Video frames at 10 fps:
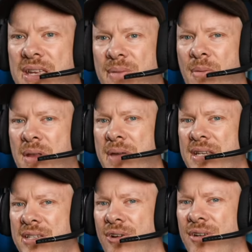You're probably
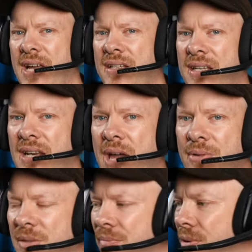best contacting Laowa
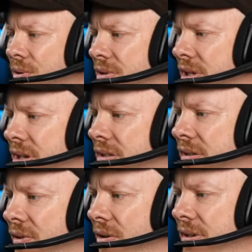support and to
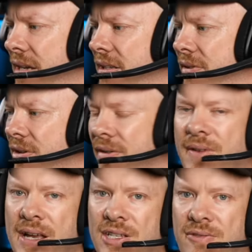find out if you've got to
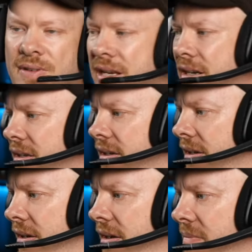factor in
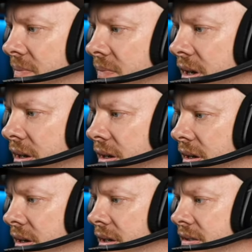um,
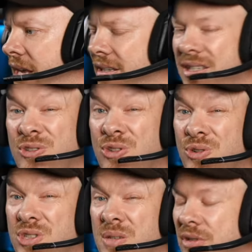taxes and
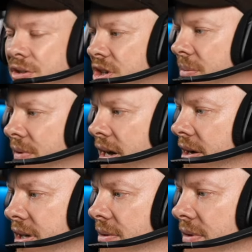customs on top of that. I
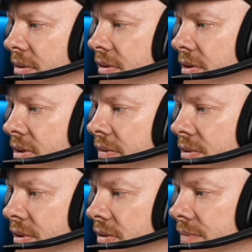don't know if you have or not.